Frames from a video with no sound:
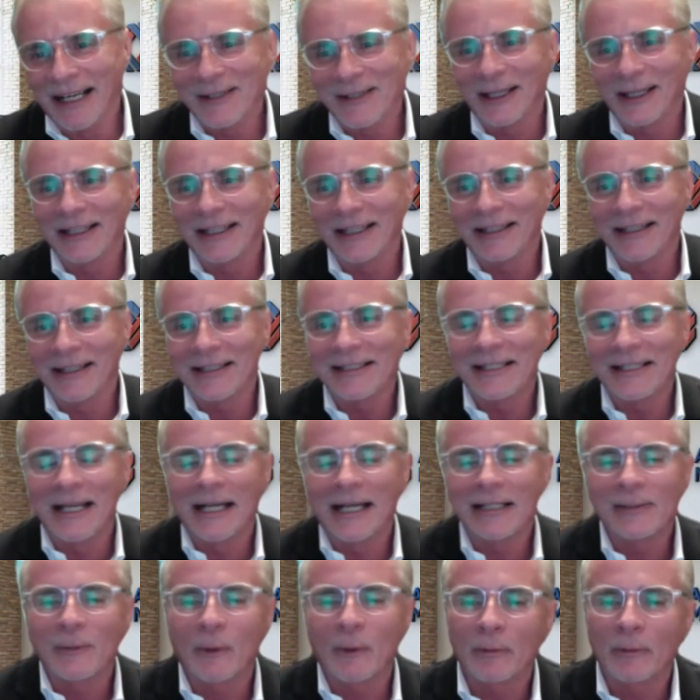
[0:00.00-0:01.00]
so I think this
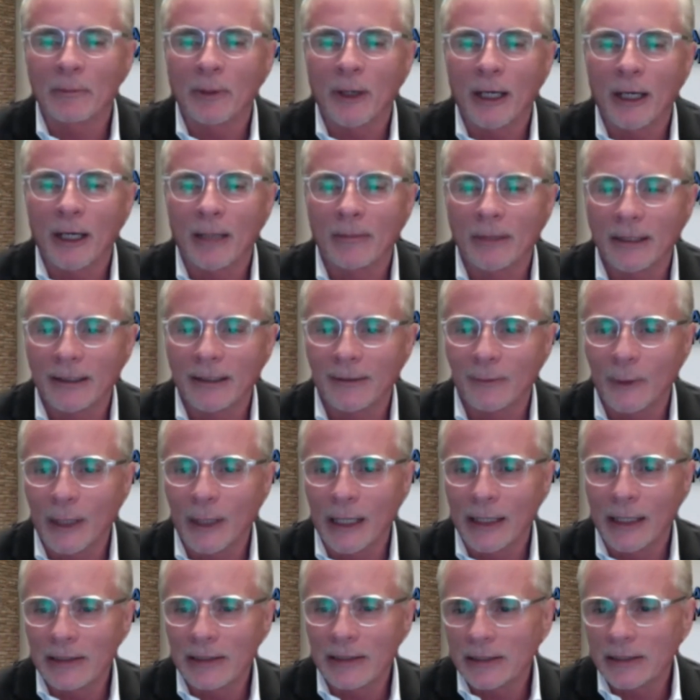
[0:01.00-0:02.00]
next one probably
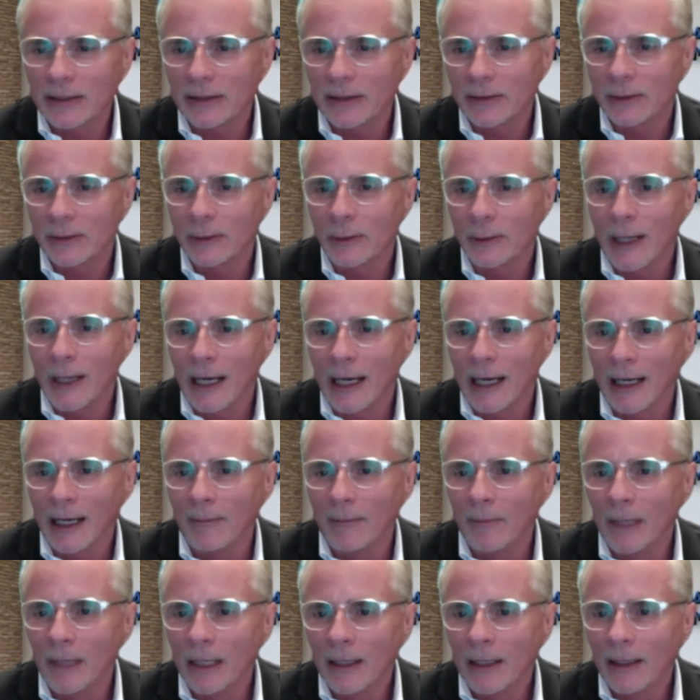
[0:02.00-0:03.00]
relate to you.
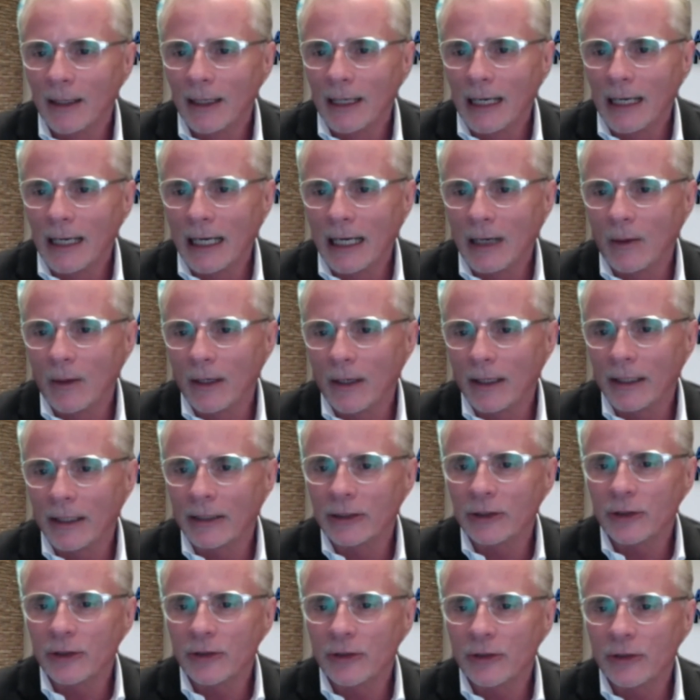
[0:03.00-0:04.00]
How are
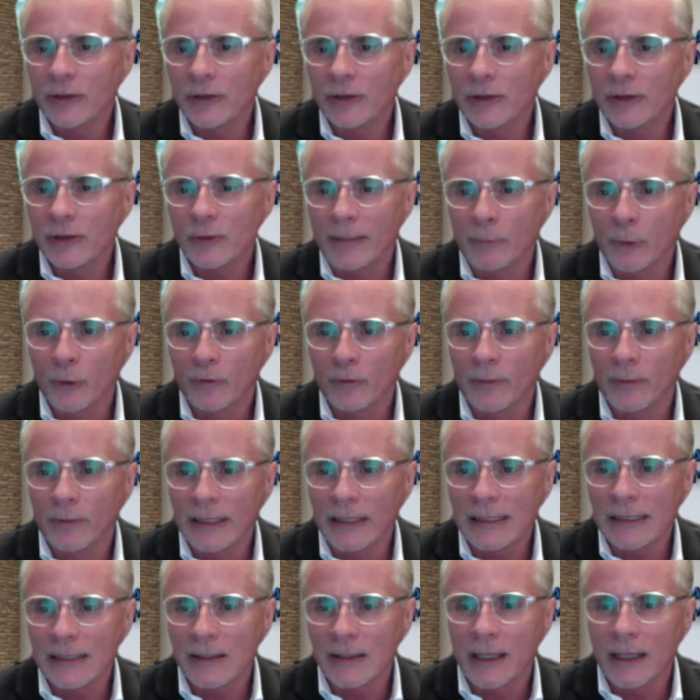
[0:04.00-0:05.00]
interest rate
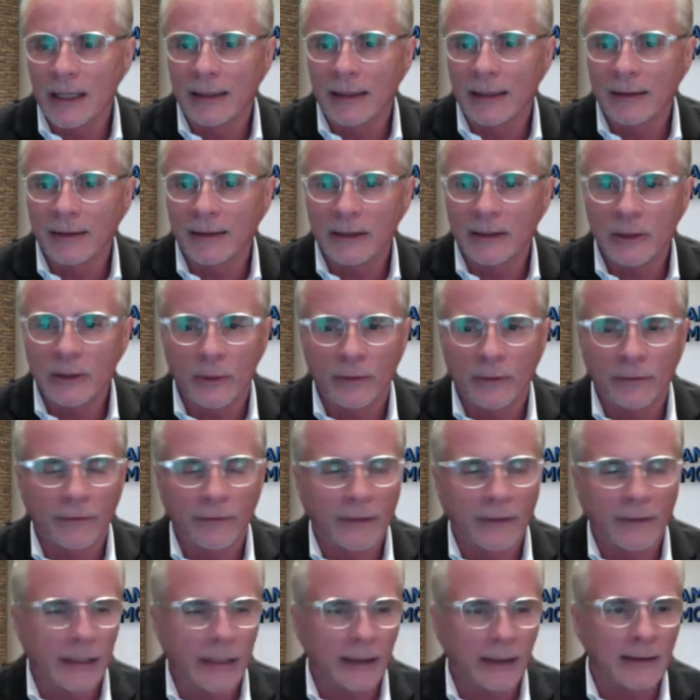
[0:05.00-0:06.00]
movements likely to
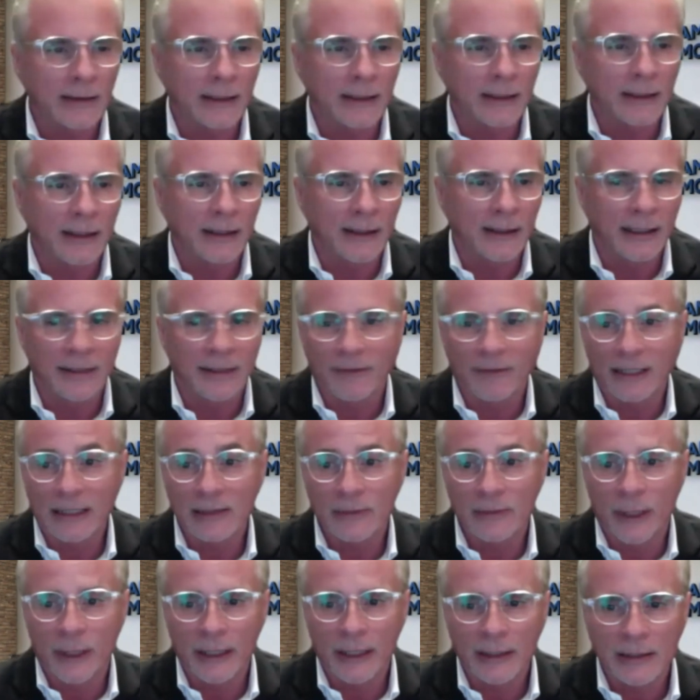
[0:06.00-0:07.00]
affect
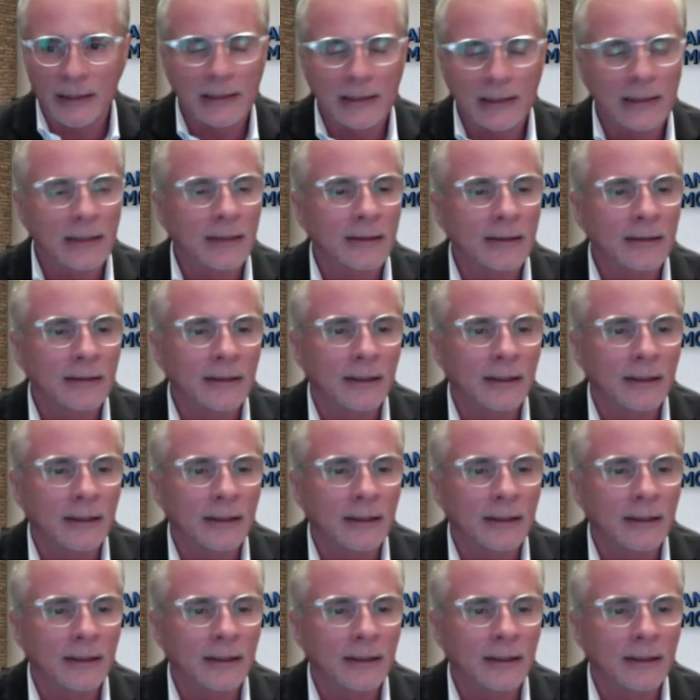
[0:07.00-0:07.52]
FX rates?